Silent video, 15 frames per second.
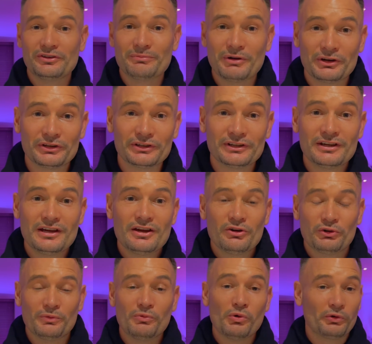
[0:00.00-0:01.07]
the money
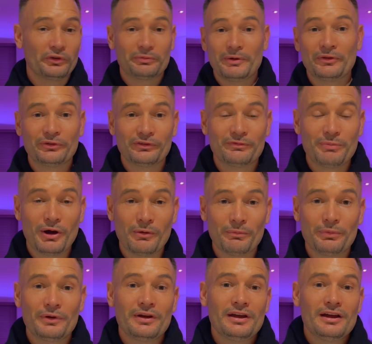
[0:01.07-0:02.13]
on a more expensive pump
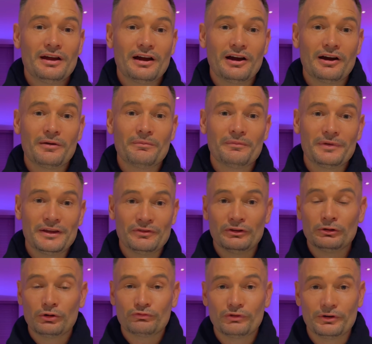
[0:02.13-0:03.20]
in the
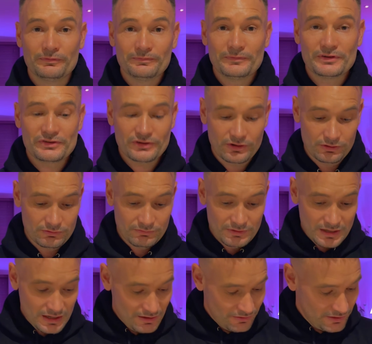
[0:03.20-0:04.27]
long run? So
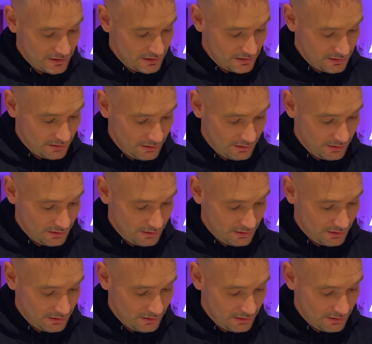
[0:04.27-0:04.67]
the